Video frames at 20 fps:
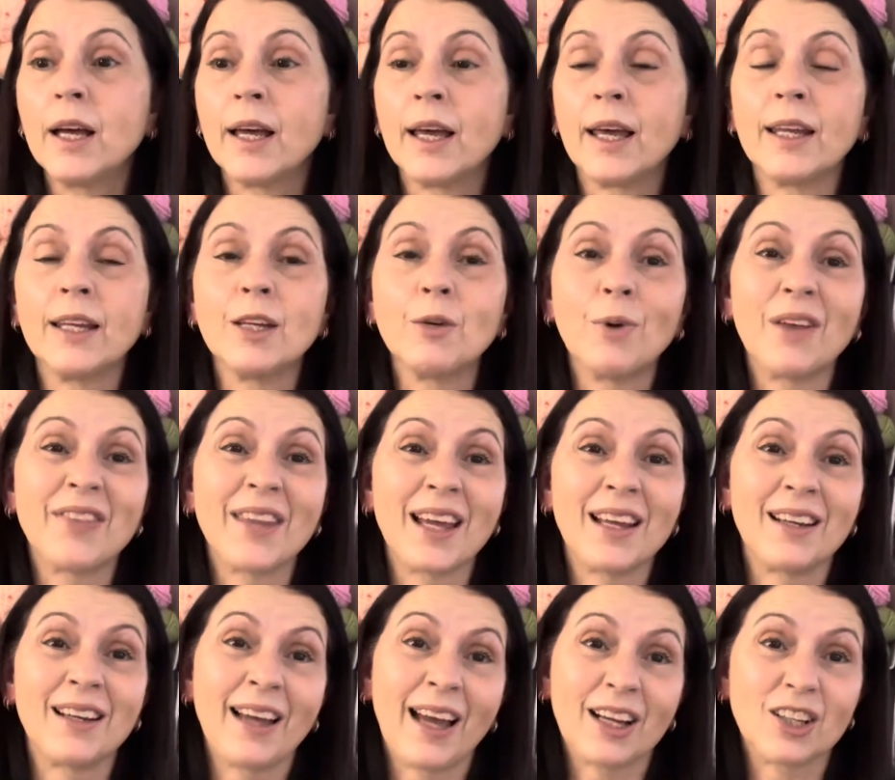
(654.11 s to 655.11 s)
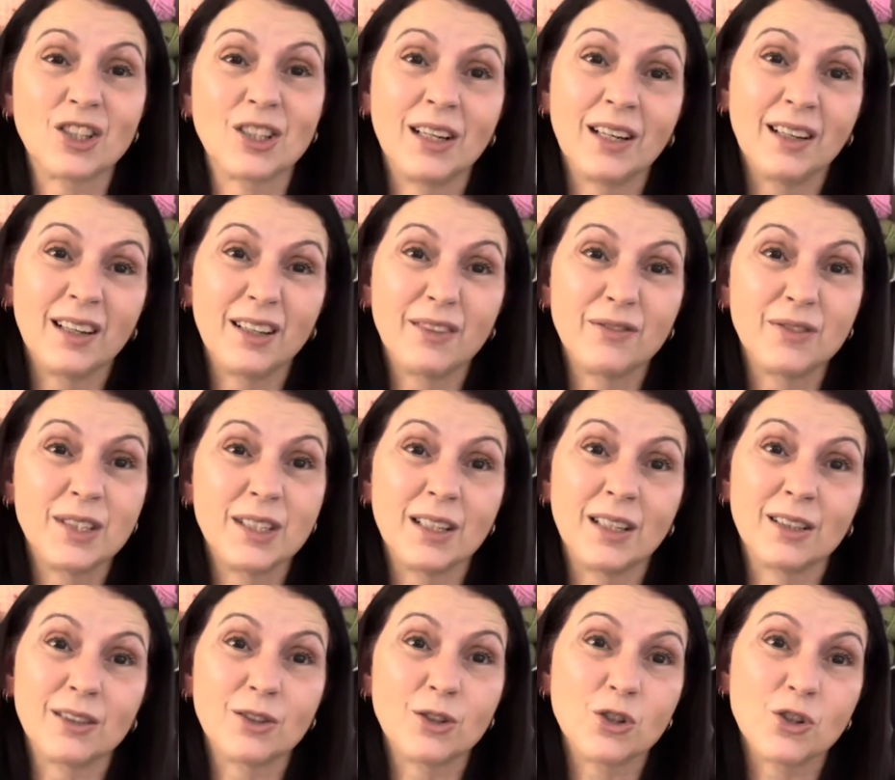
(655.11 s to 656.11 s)
Anyone that actually lives
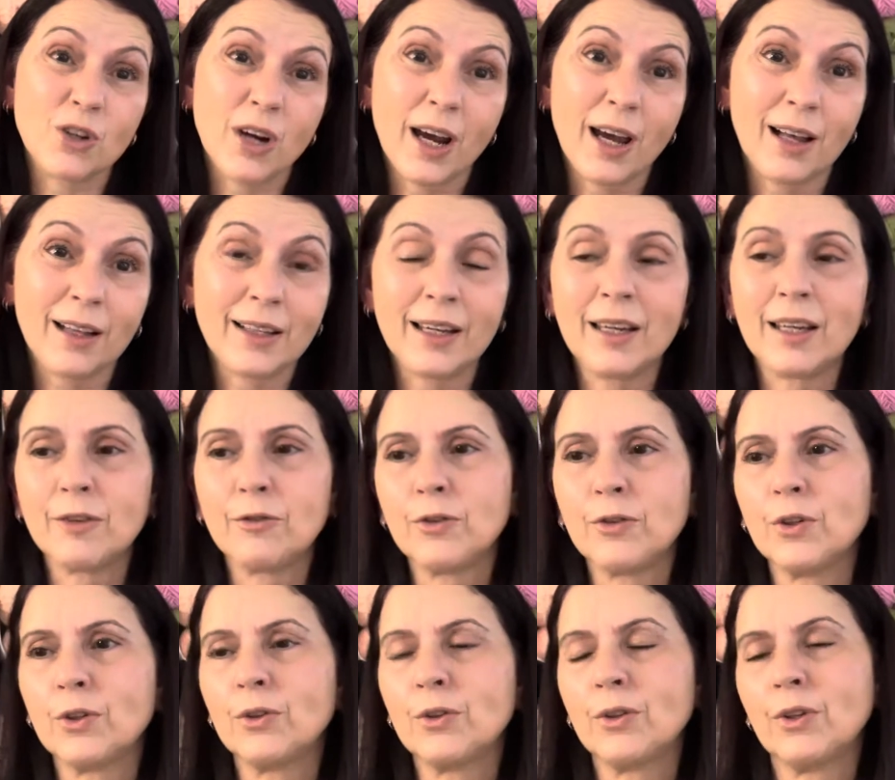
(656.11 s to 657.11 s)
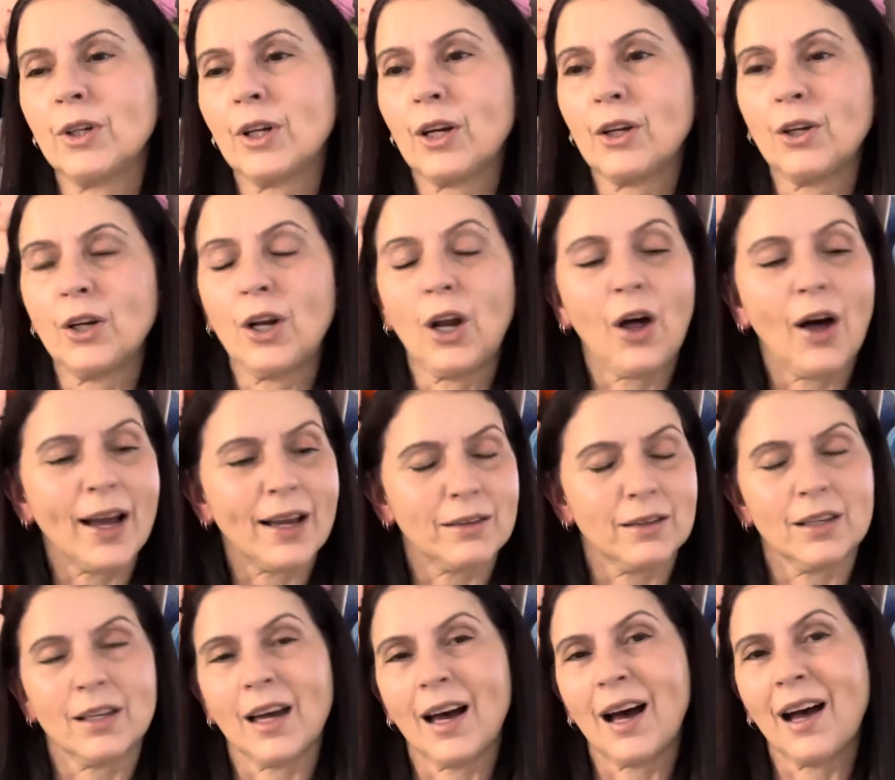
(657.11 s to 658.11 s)
in Australia, if you're, you know, you like
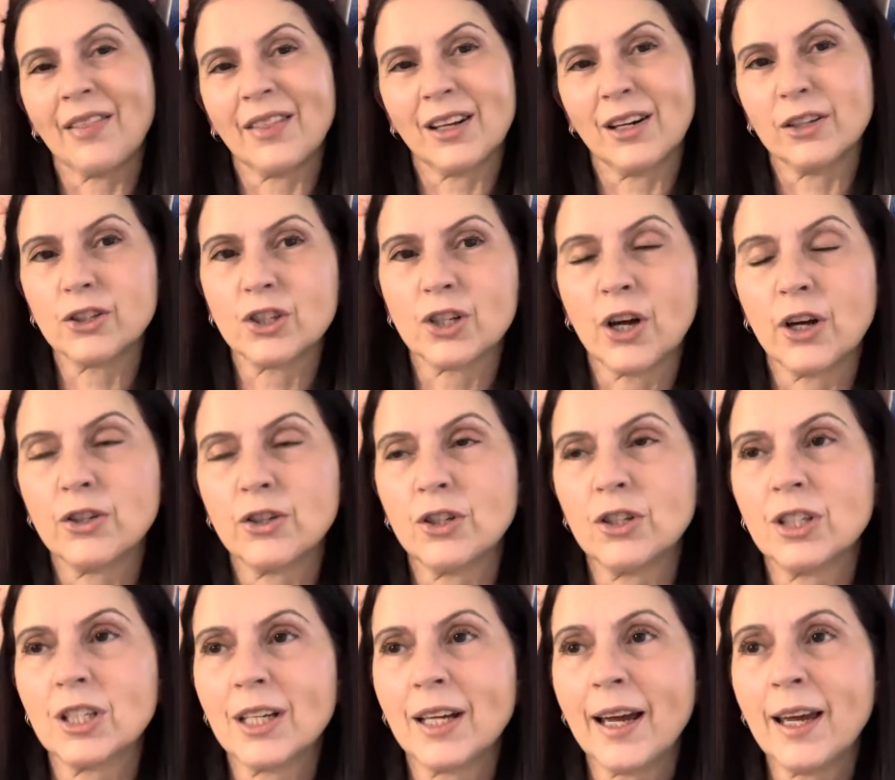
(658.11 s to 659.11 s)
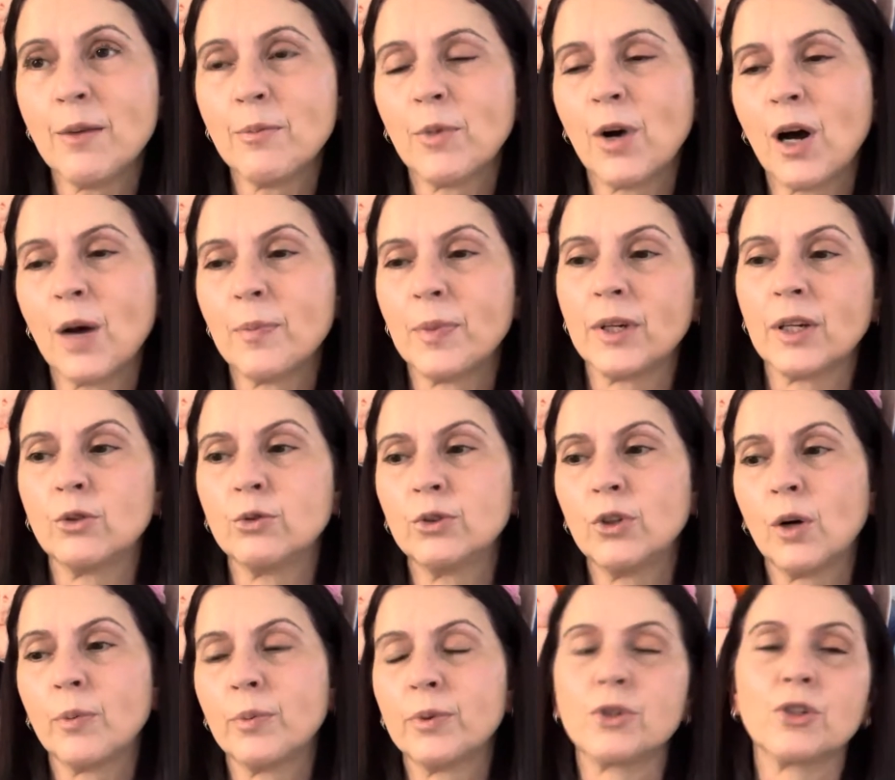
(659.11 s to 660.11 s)
the yarn that I showed you today, might be a good
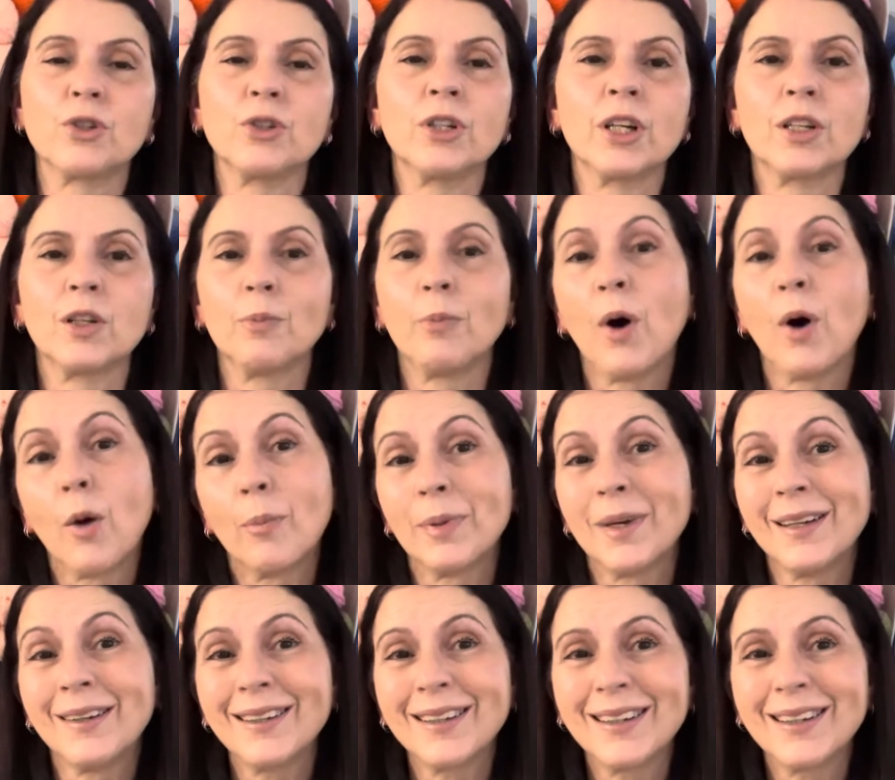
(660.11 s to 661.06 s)
opportunity to pop in